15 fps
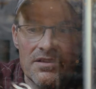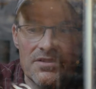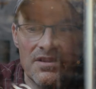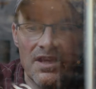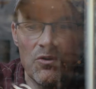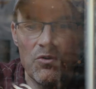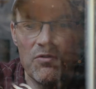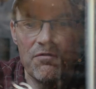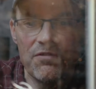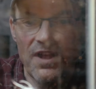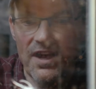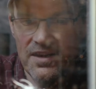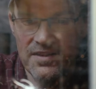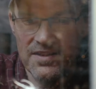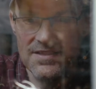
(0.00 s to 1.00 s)
So they would
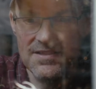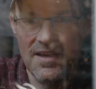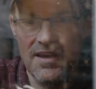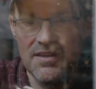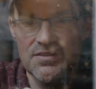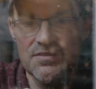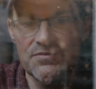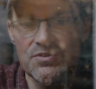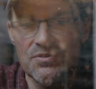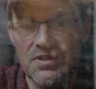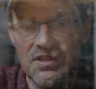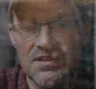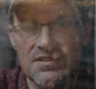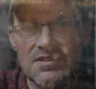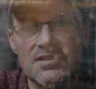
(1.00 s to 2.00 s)
fly to the sides of
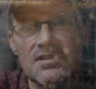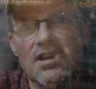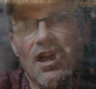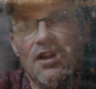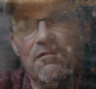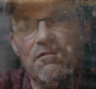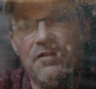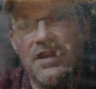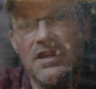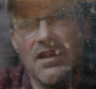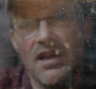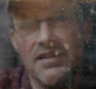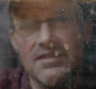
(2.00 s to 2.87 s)
trees and feed